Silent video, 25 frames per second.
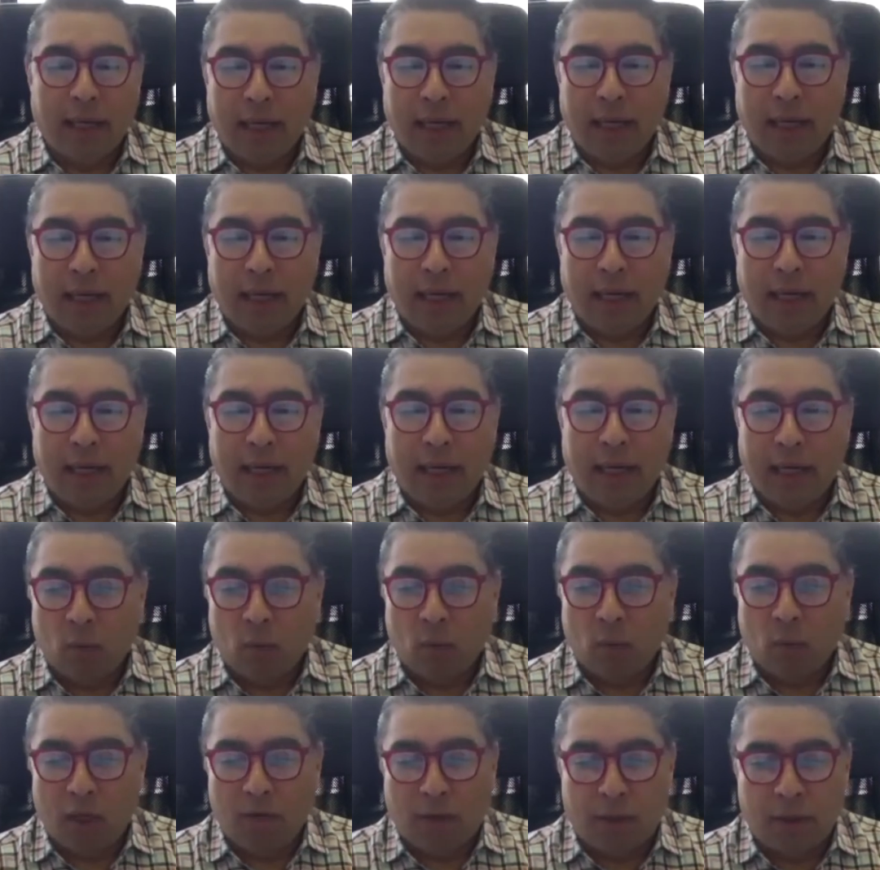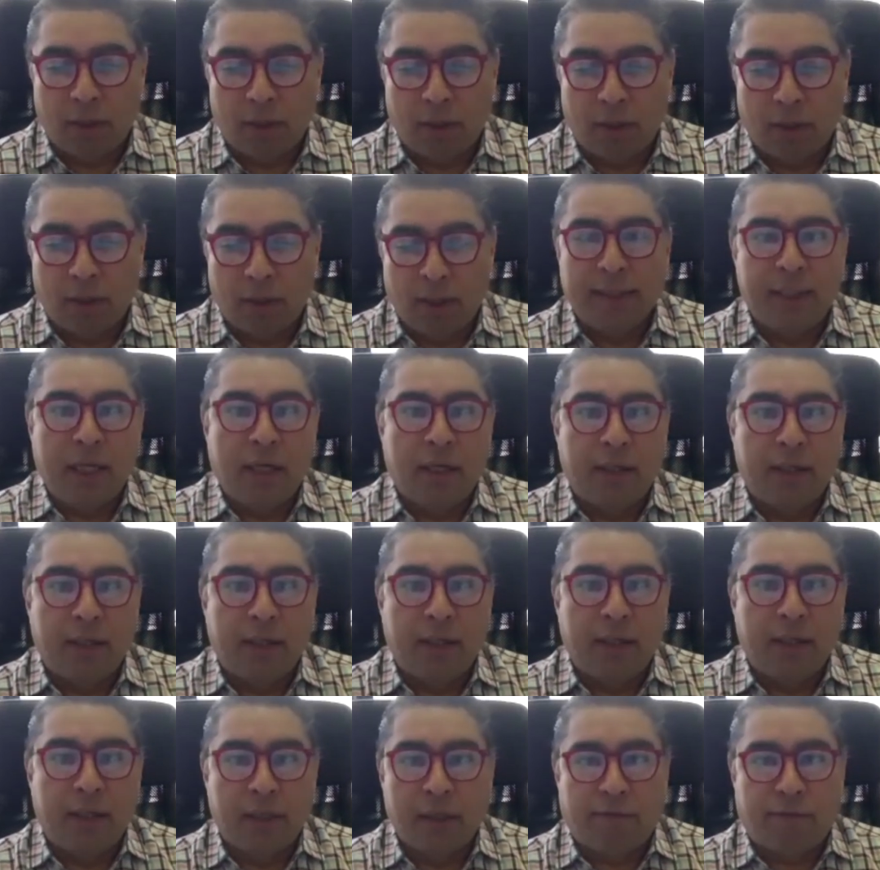And one of our dear
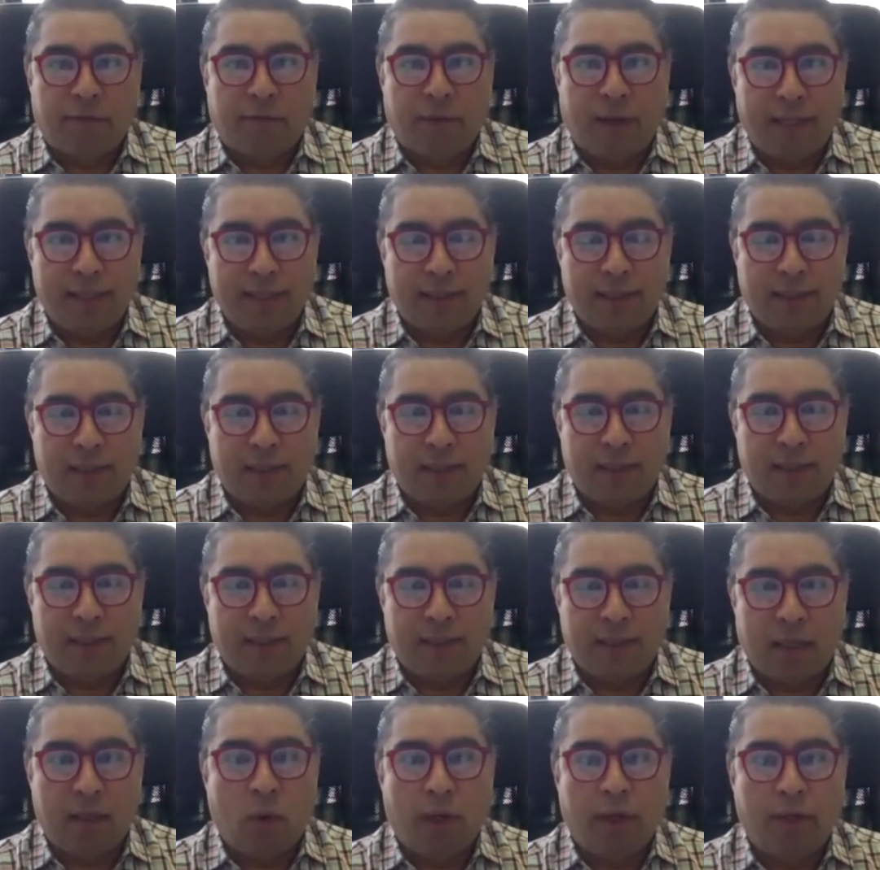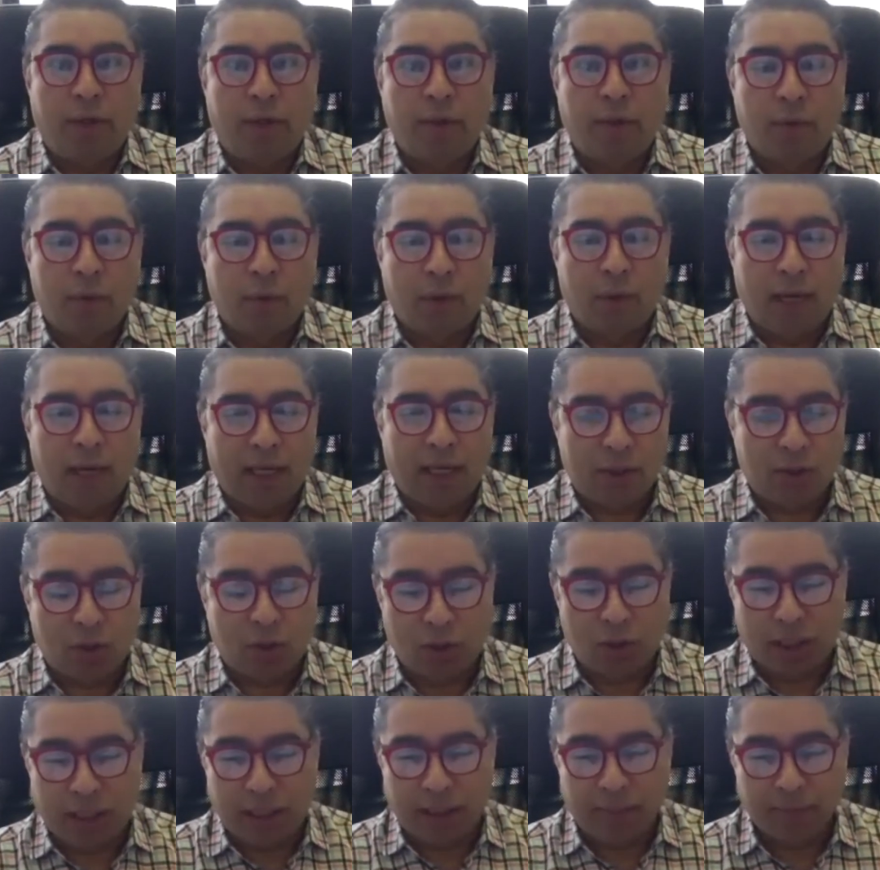good friends, the one who
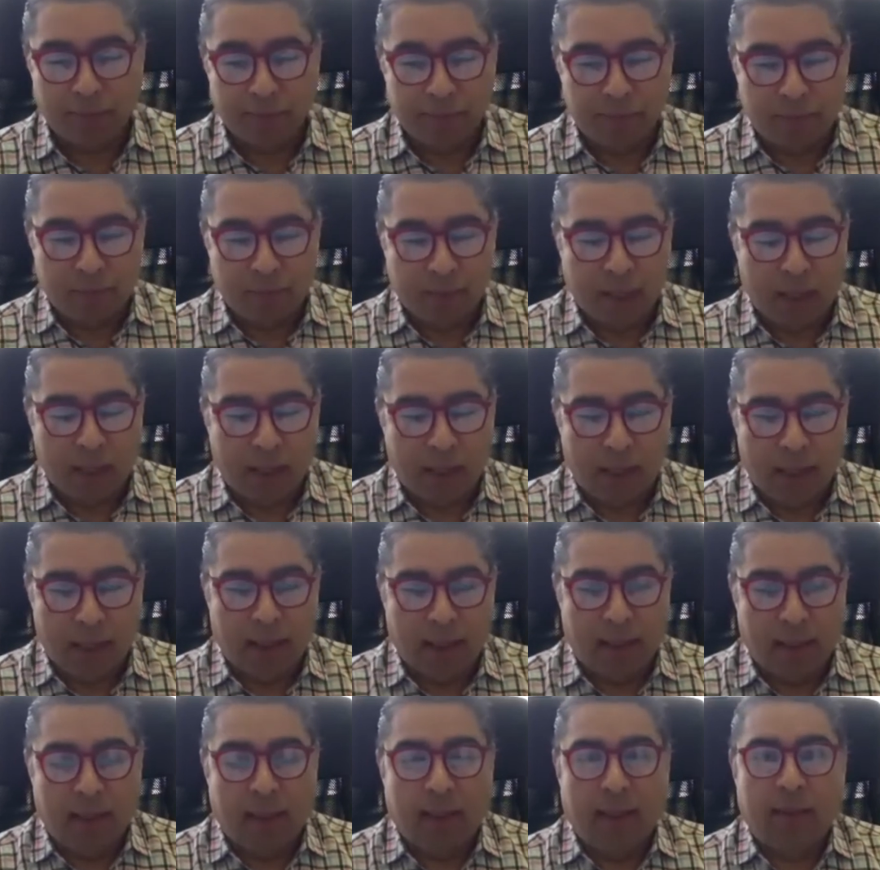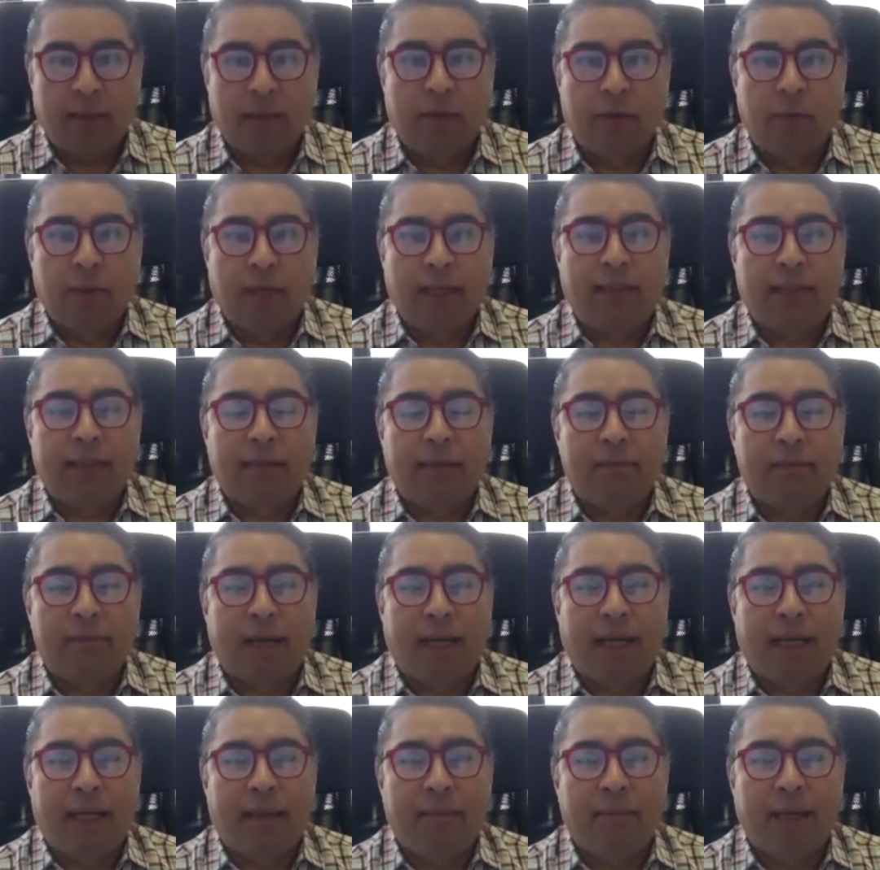actually directed
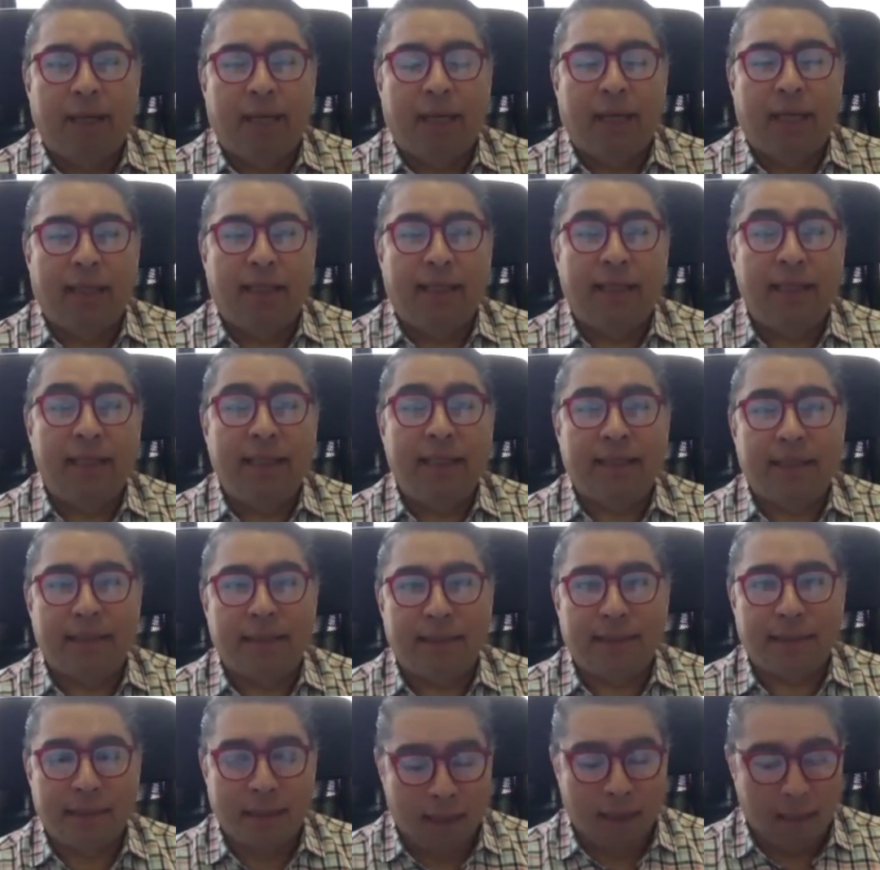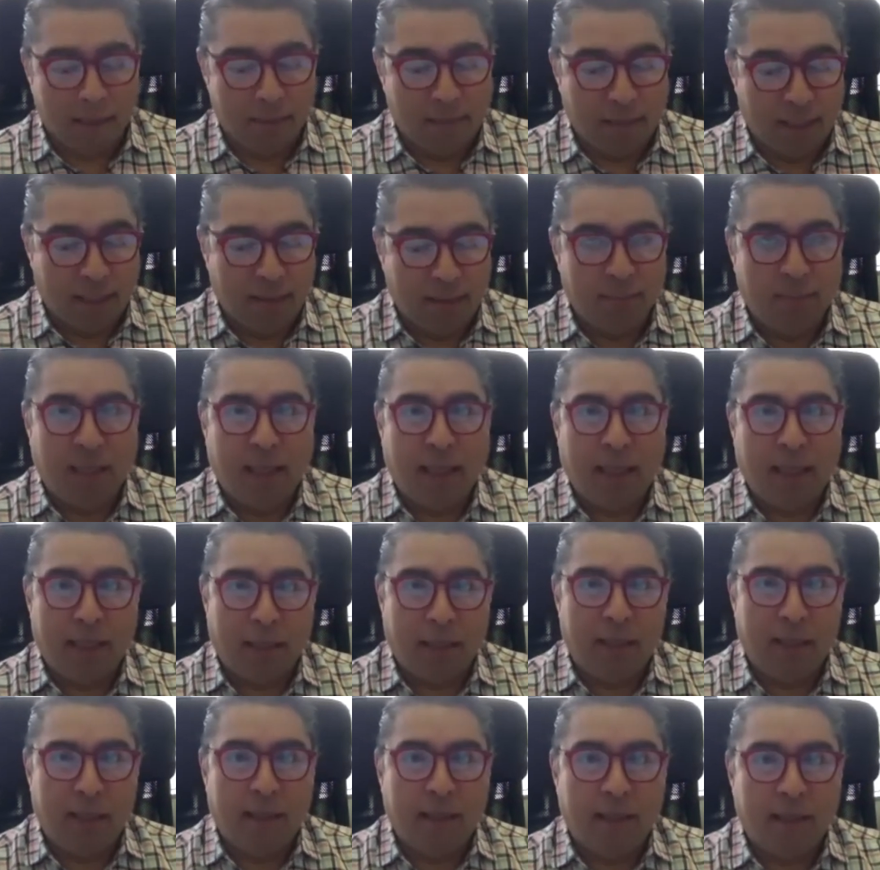my thesis,
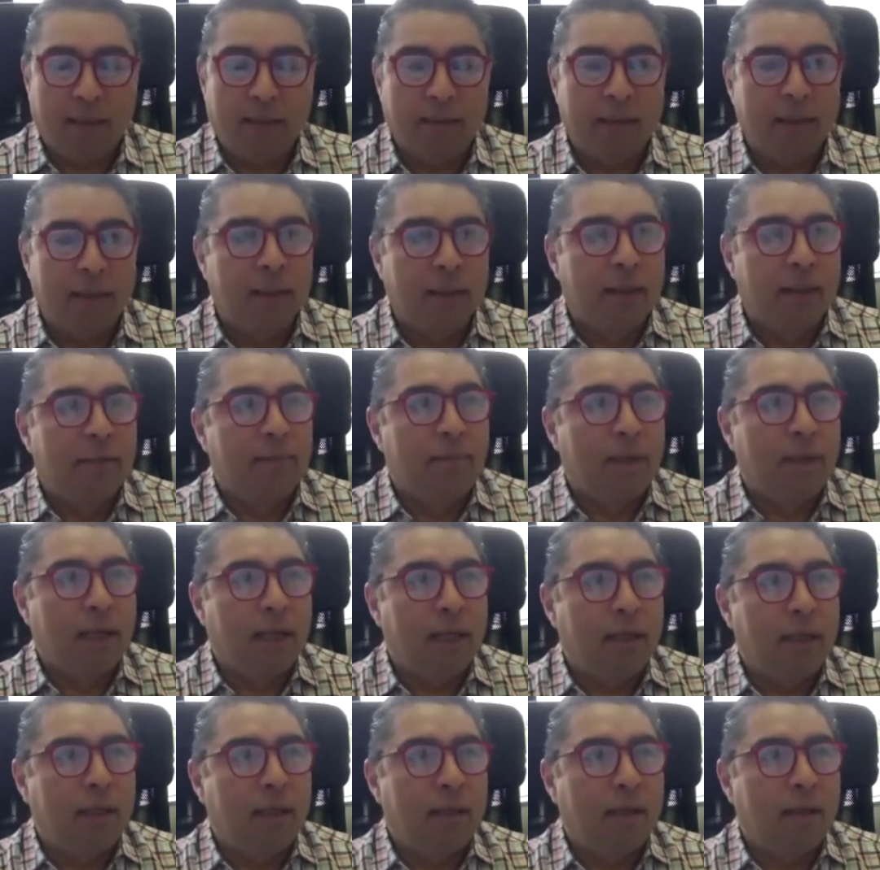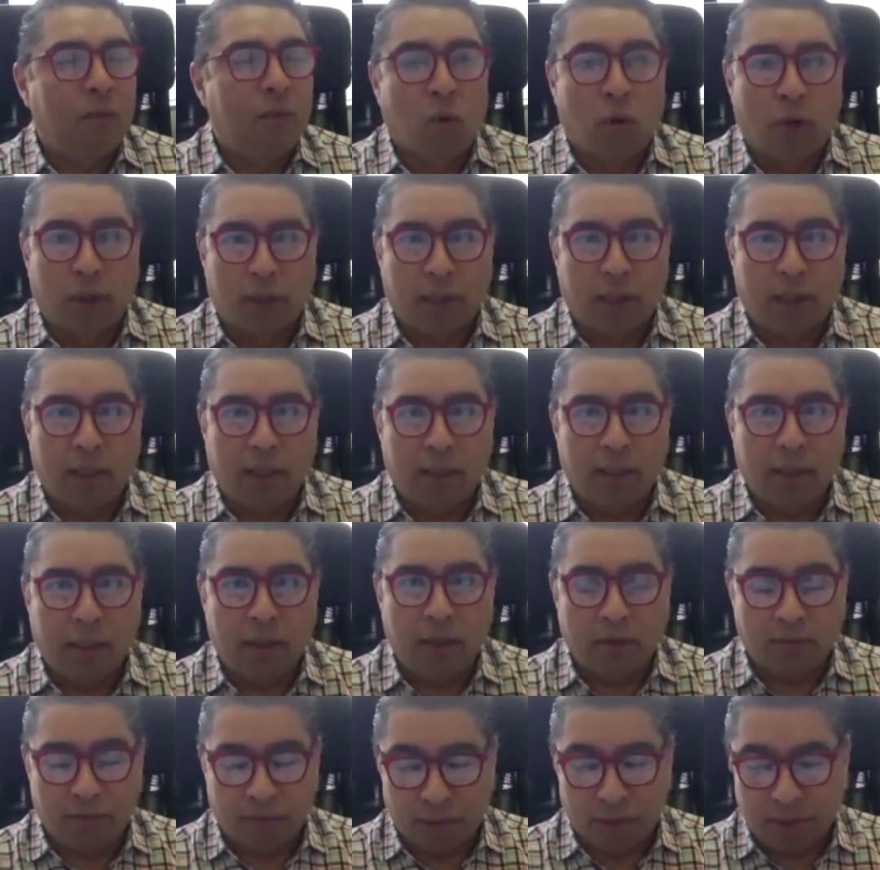my work in the
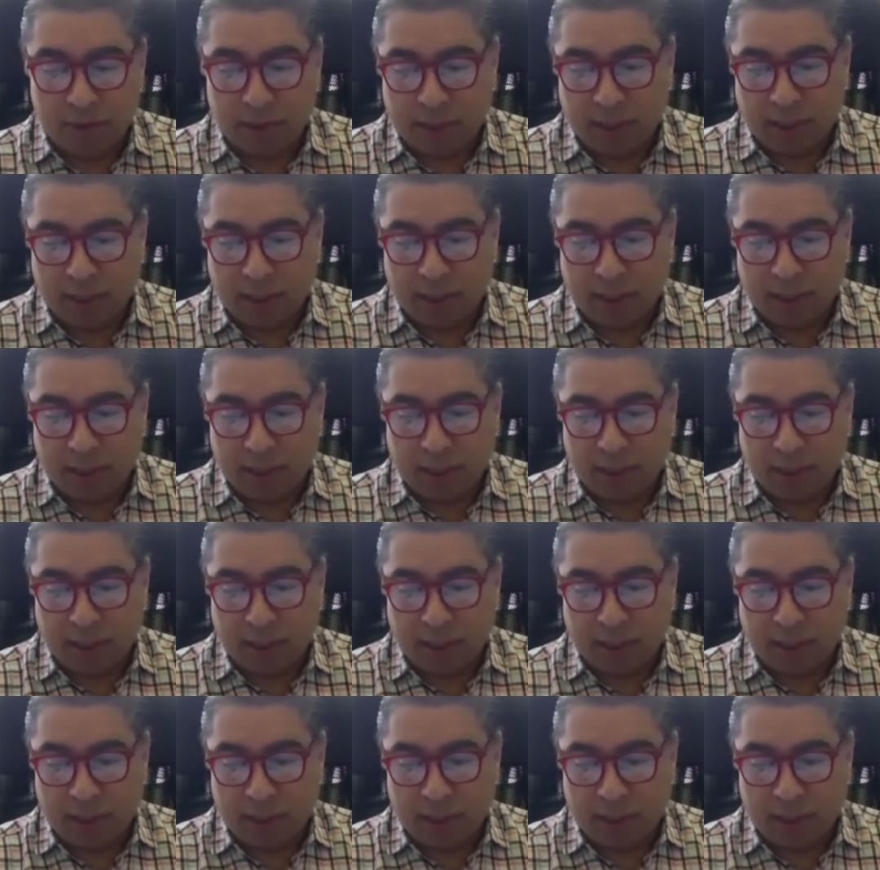university,